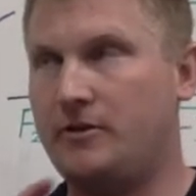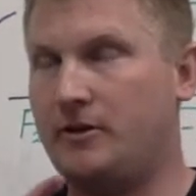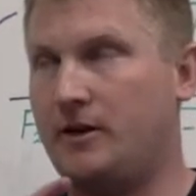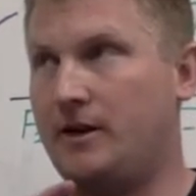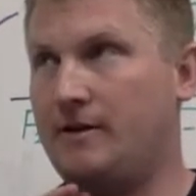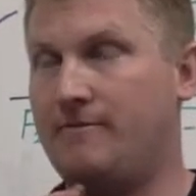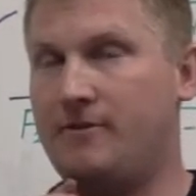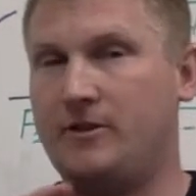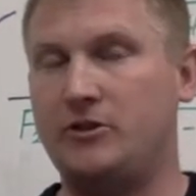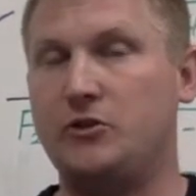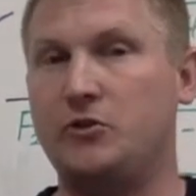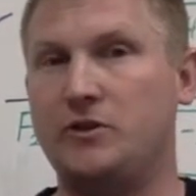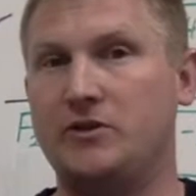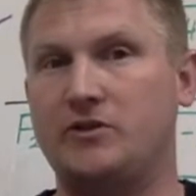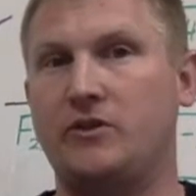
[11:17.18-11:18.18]
of the two
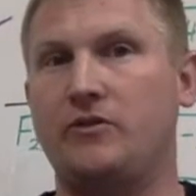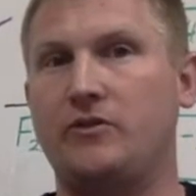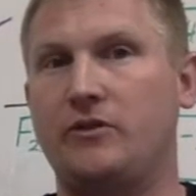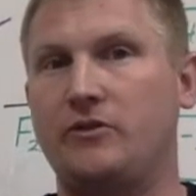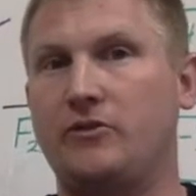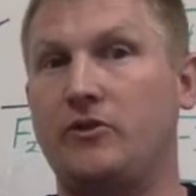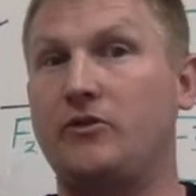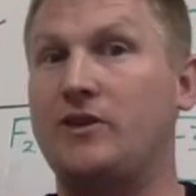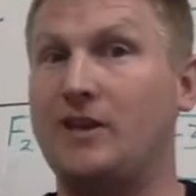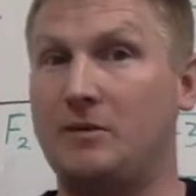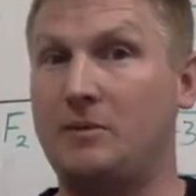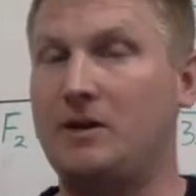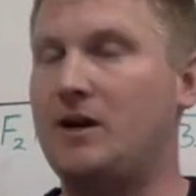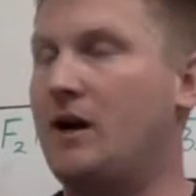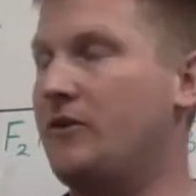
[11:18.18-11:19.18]
distances is going to
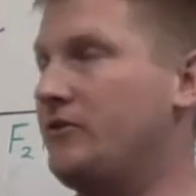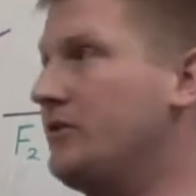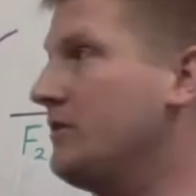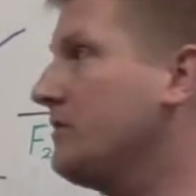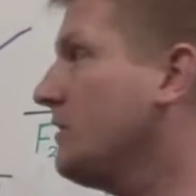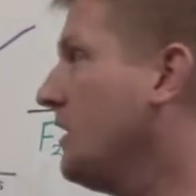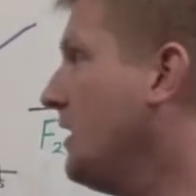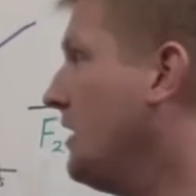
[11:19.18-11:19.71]
be constant.